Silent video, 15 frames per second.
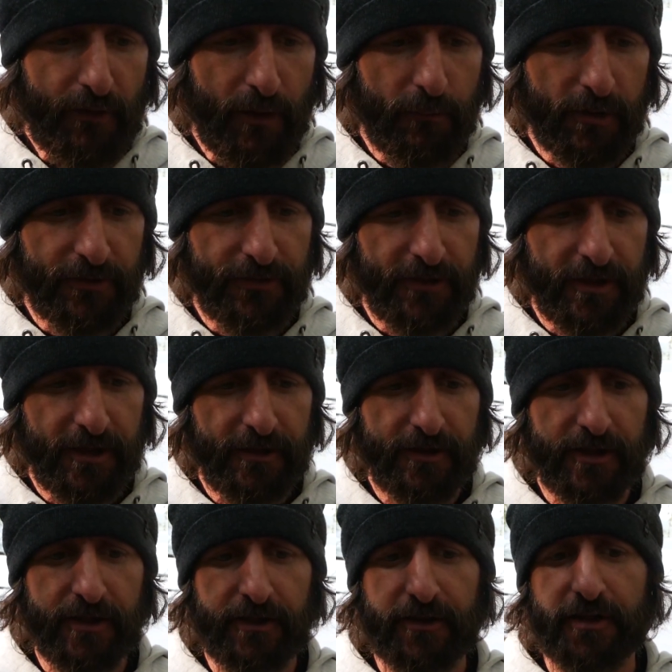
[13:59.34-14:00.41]
But
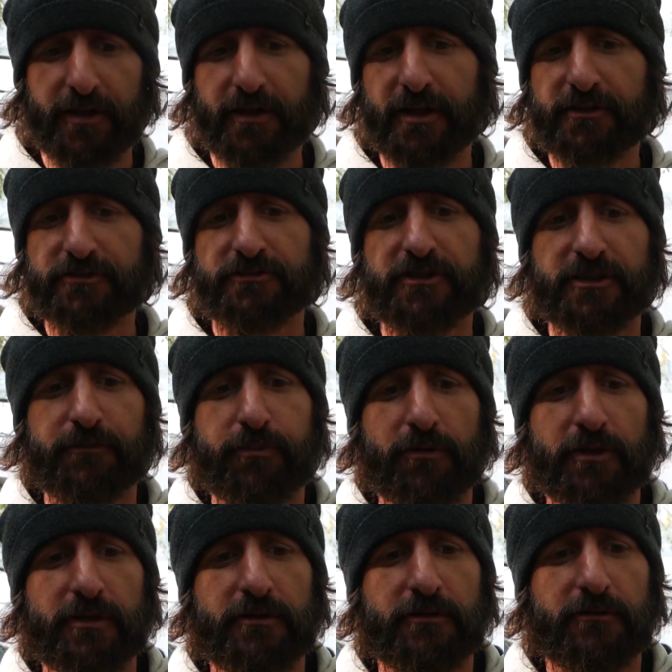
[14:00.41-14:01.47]
the interesting
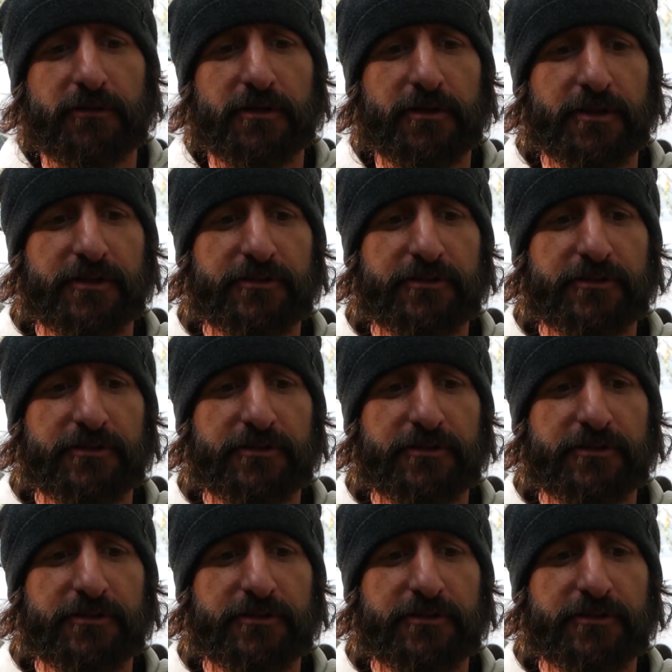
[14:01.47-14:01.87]
point, one of the